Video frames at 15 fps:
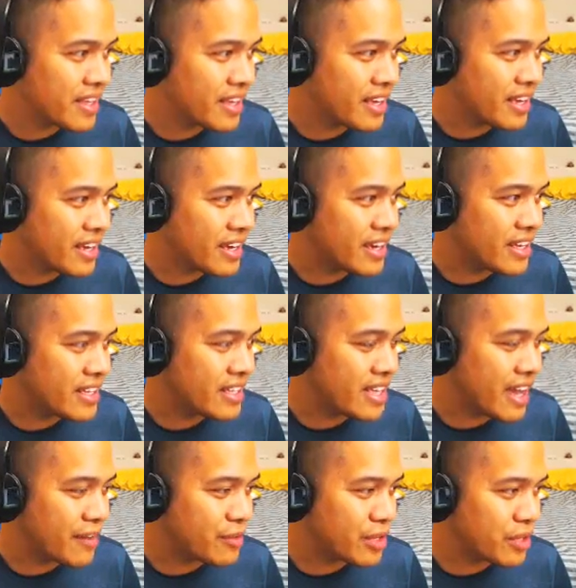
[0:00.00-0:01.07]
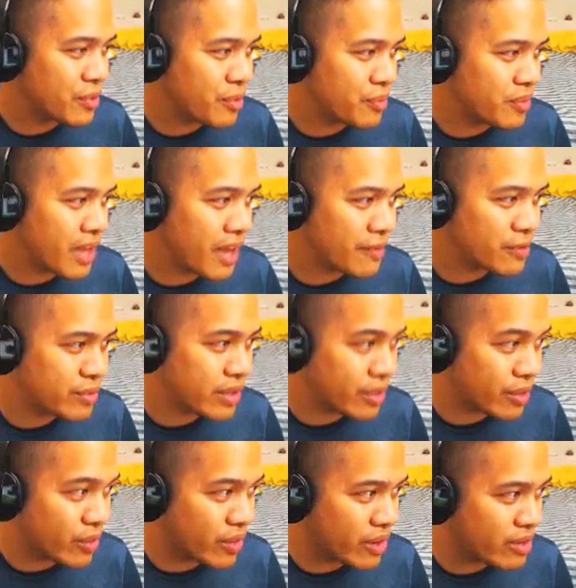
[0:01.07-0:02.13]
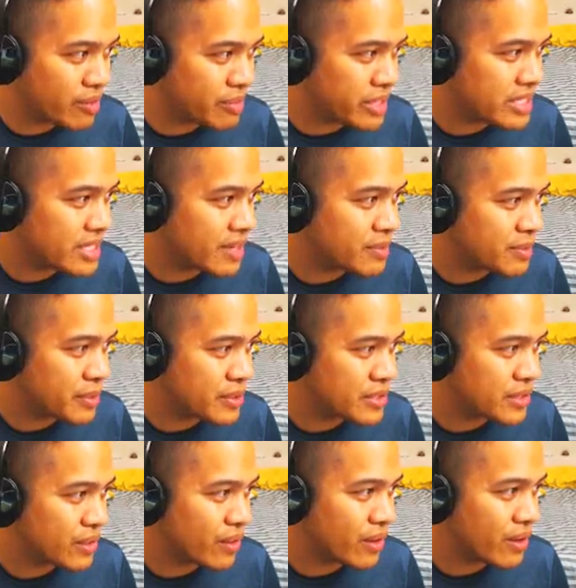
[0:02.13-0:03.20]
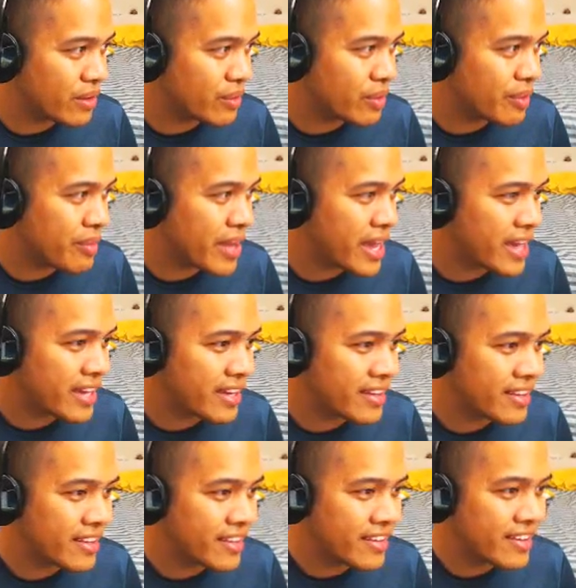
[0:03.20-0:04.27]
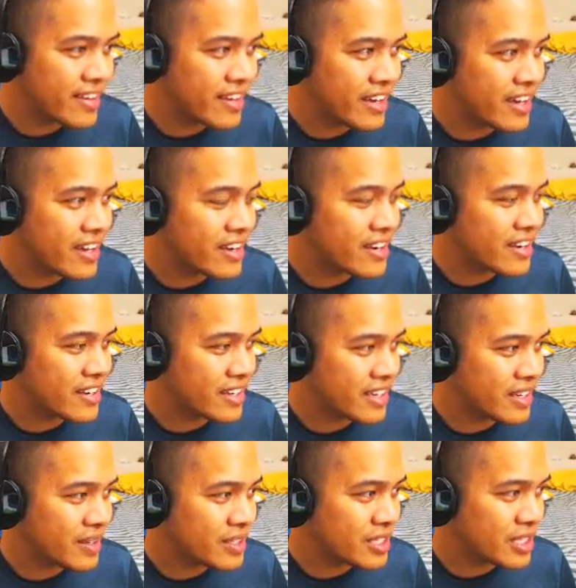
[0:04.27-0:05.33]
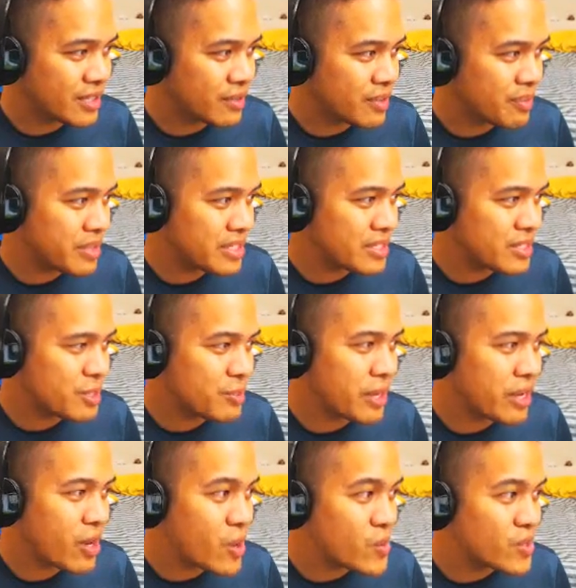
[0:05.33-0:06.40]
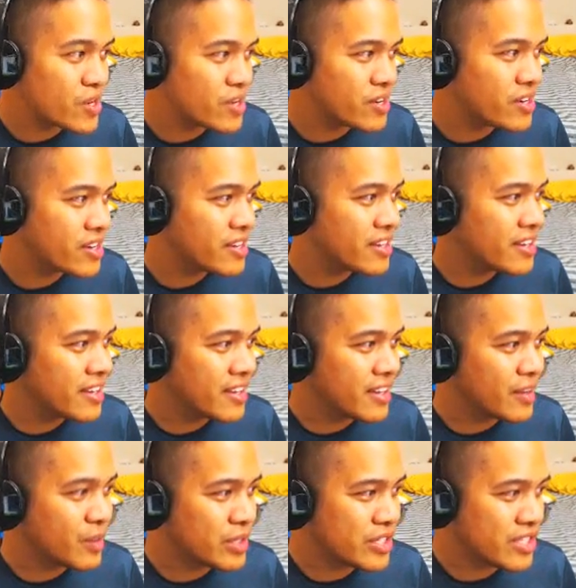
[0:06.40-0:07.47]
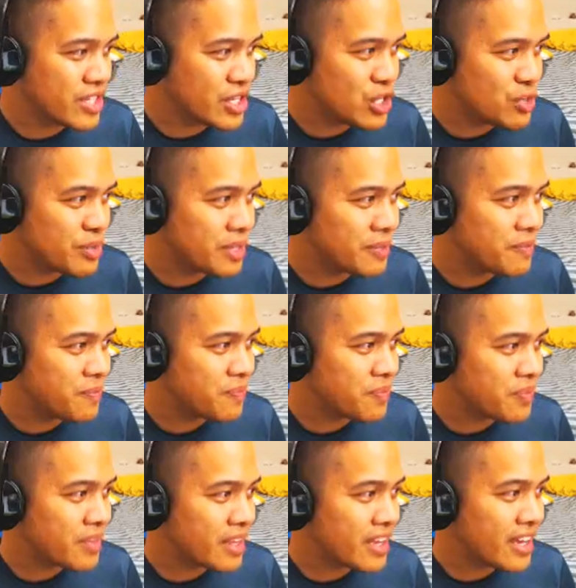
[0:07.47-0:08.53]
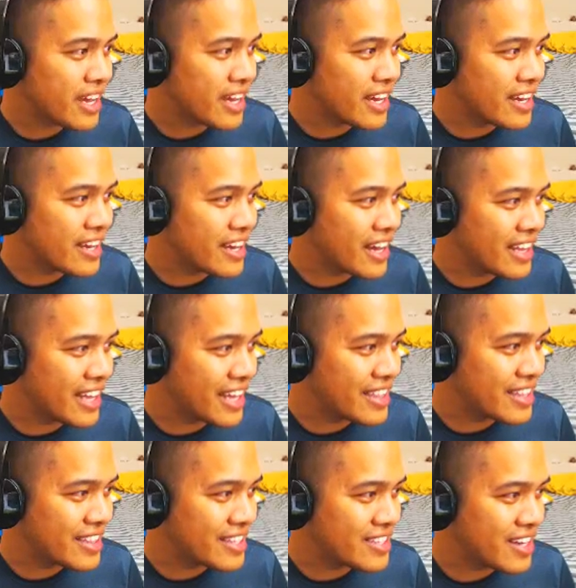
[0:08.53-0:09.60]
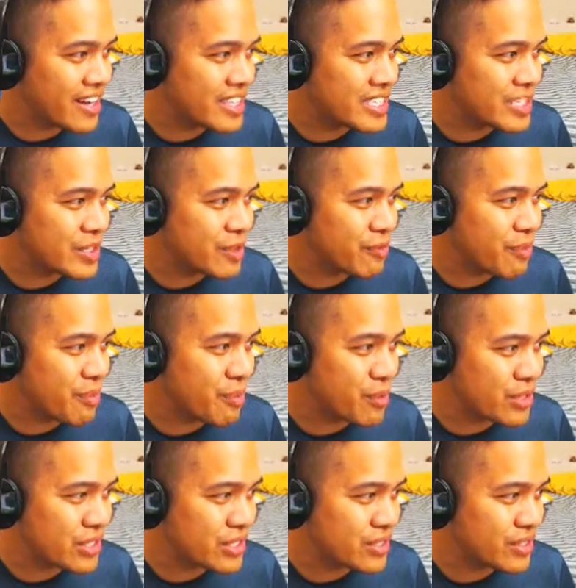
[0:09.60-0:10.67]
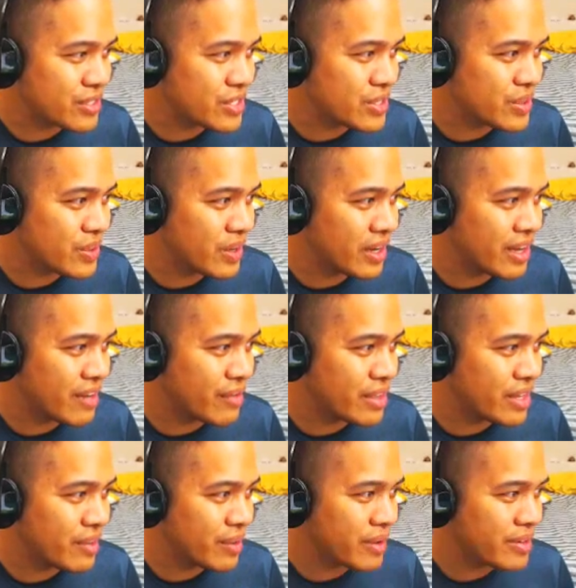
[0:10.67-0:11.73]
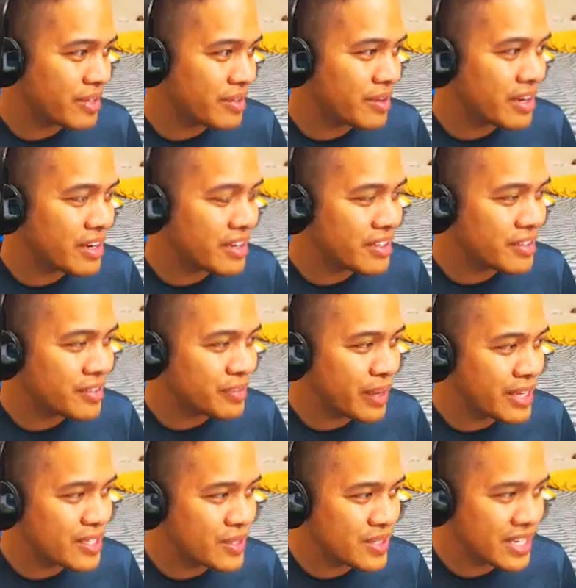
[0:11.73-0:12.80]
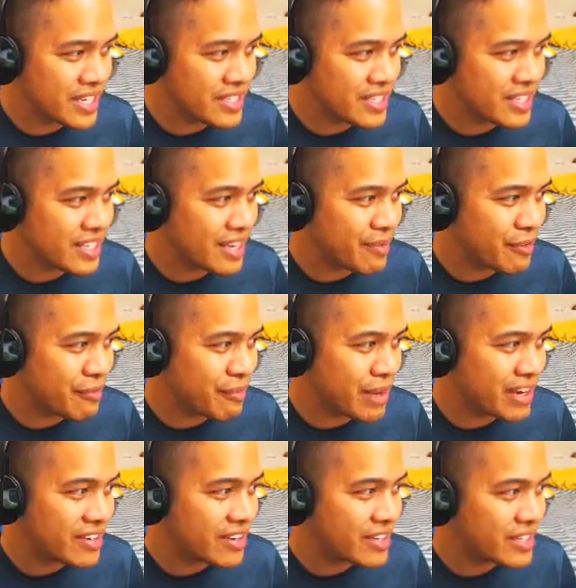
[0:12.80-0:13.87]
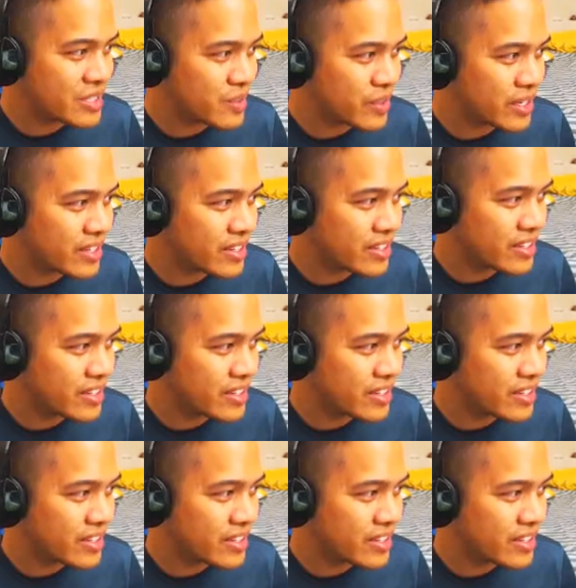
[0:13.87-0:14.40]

And after I acquire the pizza, I'm supposed to go all the way back and deliver the pizza to my owner, which is a human. I like that the dog is sort of proportional to everything around it. Bonzo is actually the name of my dog as well,